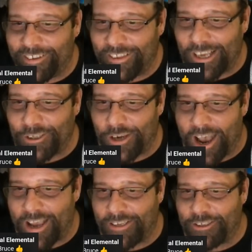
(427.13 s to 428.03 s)
Thanks, you
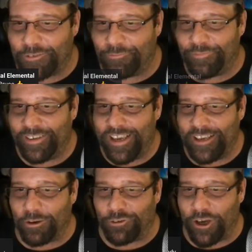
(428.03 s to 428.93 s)
guys.
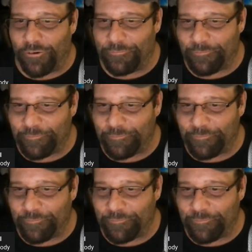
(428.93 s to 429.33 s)
How's it going, Joe?